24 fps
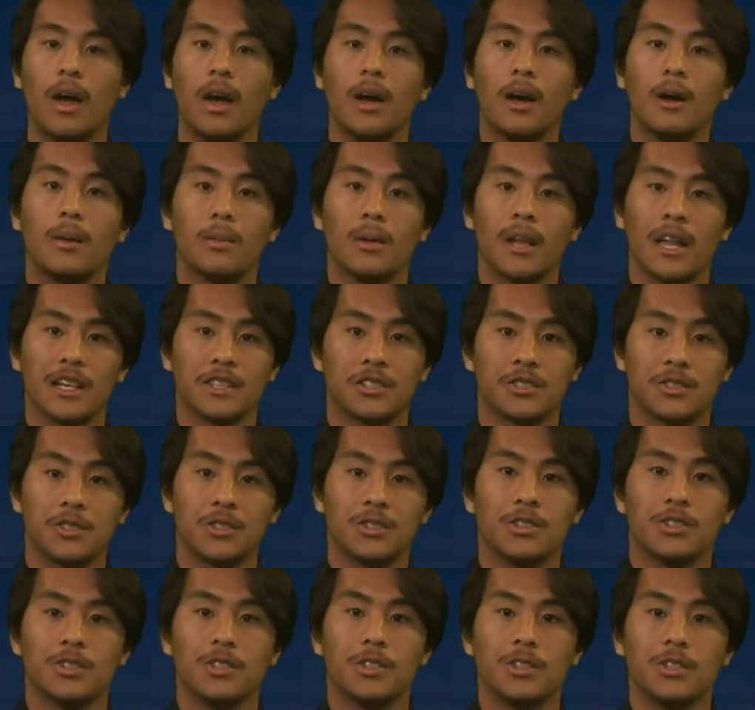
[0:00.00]
Black Student
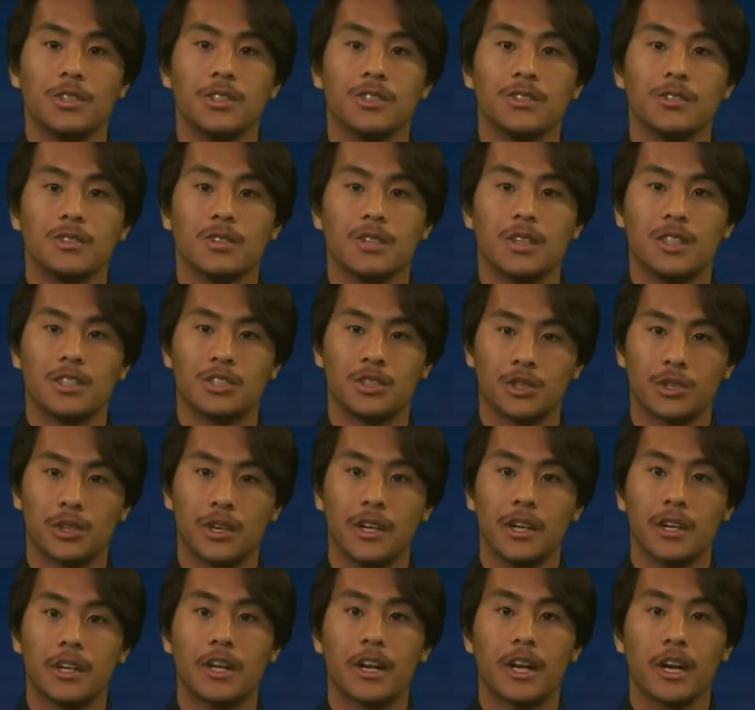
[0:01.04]
Union is
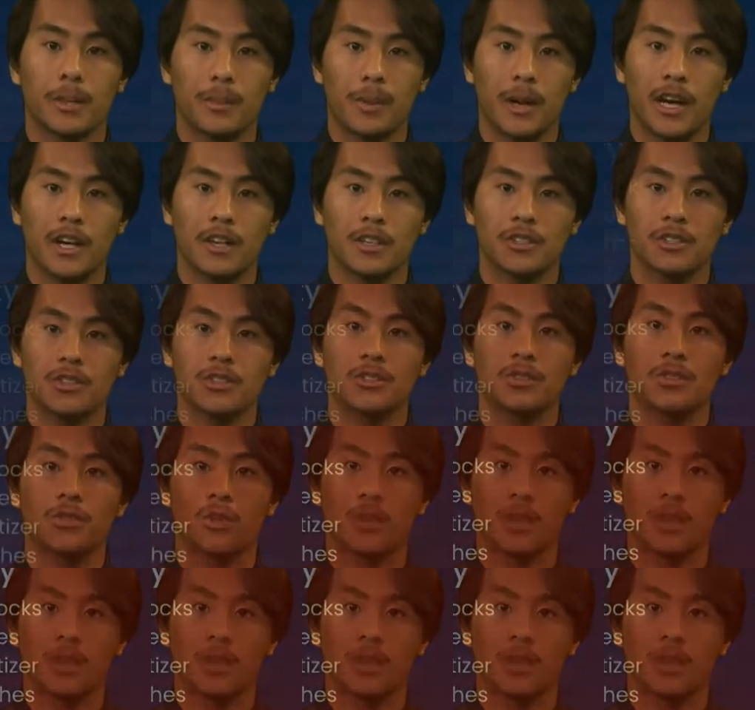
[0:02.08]
creating care packages for the